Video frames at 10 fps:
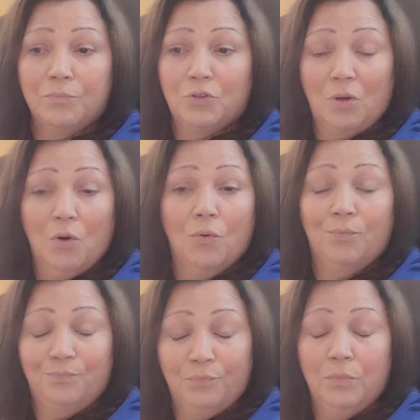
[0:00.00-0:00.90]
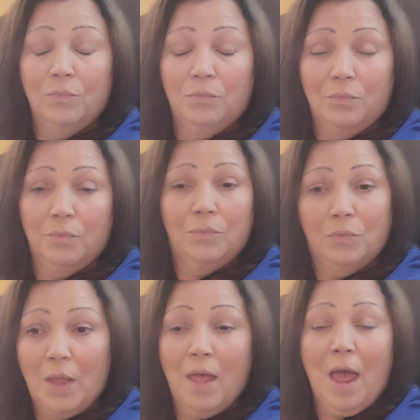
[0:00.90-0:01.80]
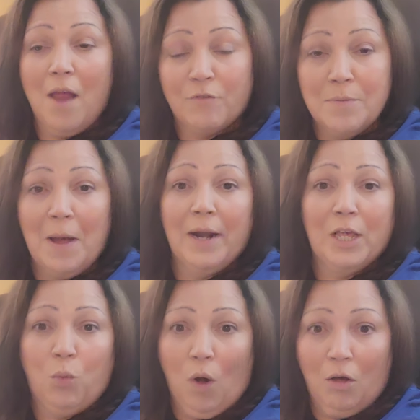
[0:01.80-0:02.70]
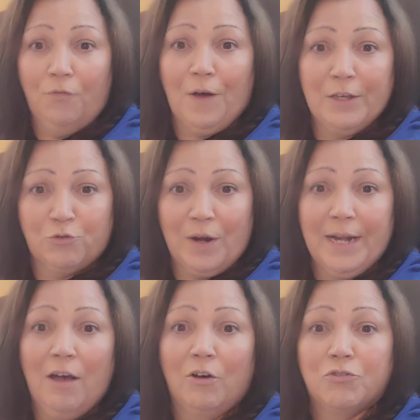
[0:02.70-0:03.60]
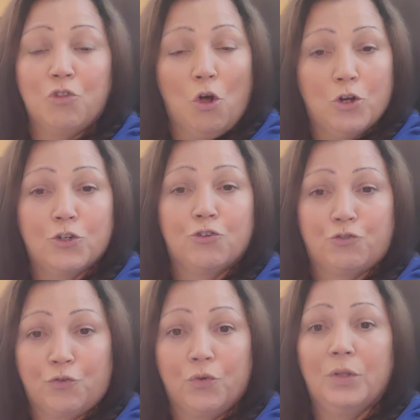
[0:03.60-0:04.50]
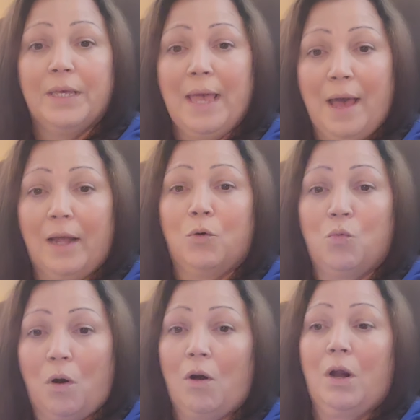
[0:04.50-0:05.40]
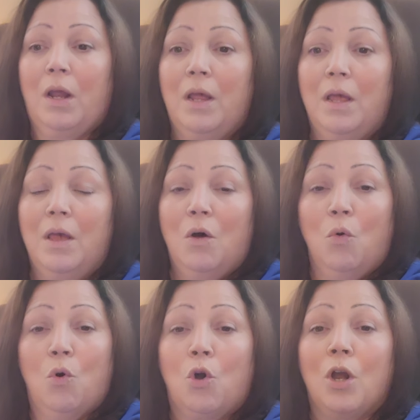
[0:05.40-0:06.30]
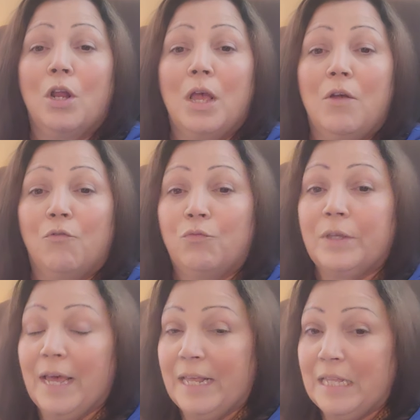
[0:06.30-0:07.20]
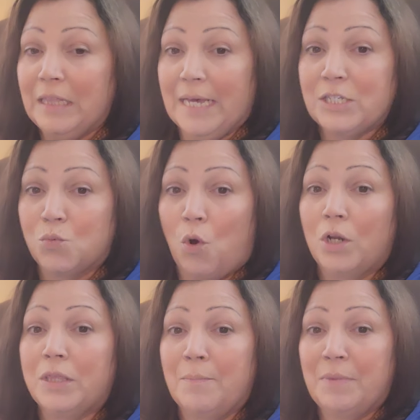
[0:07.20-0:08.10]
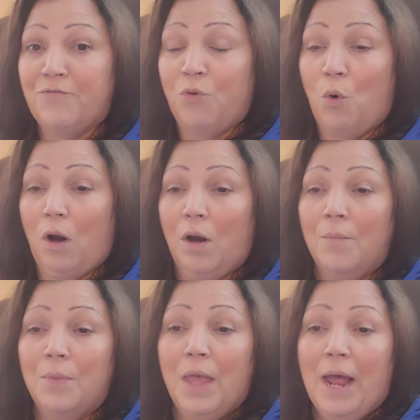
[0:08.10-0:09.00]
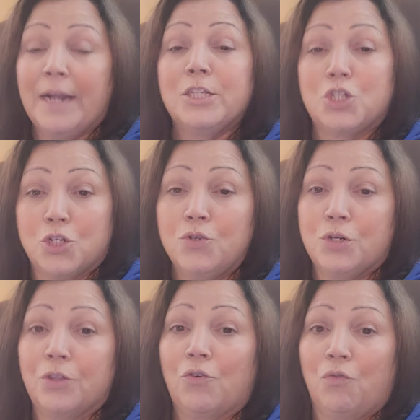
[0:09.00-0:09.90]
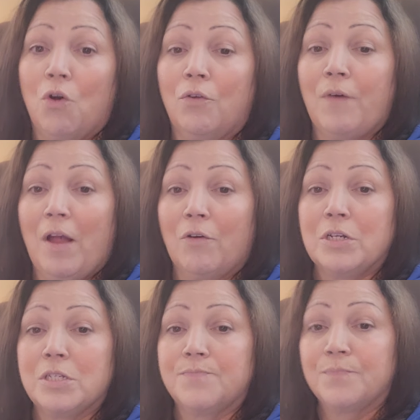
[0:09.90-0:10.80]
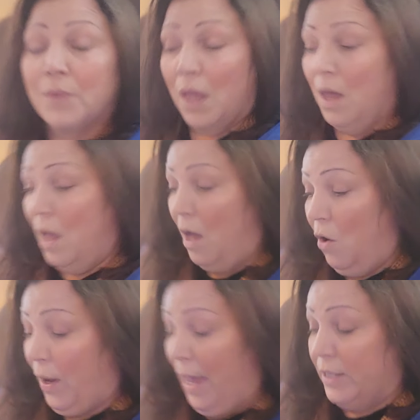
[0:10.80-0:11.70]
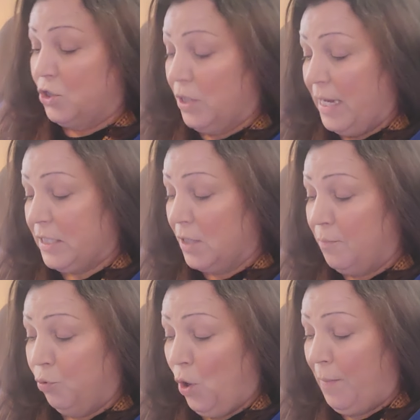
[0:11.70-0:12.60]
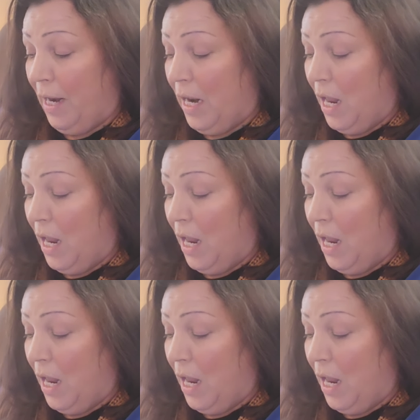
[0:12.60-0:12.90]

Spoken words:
So everybody qualifies right now as long as you're truly out of work or getting less work than before. And it's due to the coronavirus. Okay, so that's unemployment.